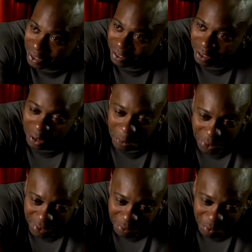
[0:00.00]
You know, I
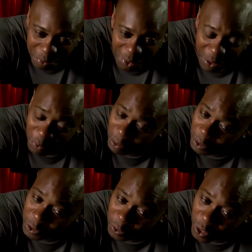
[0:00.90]
mean, but I'm
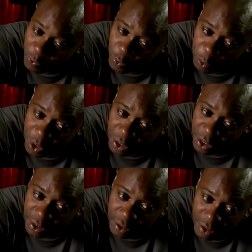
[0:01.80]
I'm just grateful, man.
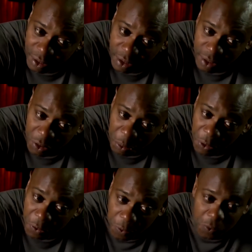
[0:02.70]
Like to
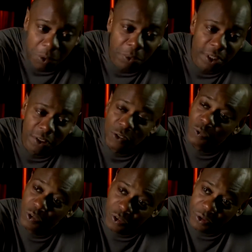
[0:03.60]
be able to do something like
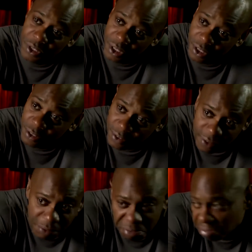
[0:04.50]
this for 30
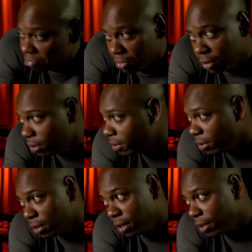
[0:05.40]
years,
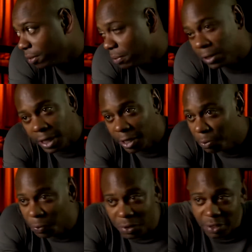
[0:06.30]
I, I got
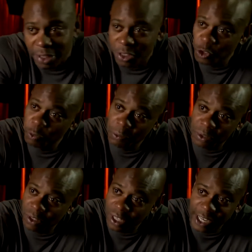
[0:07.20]
to be one of the luckiest
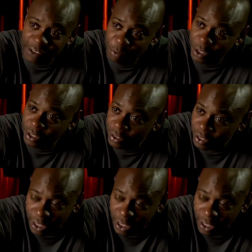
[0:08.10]
people alive, man.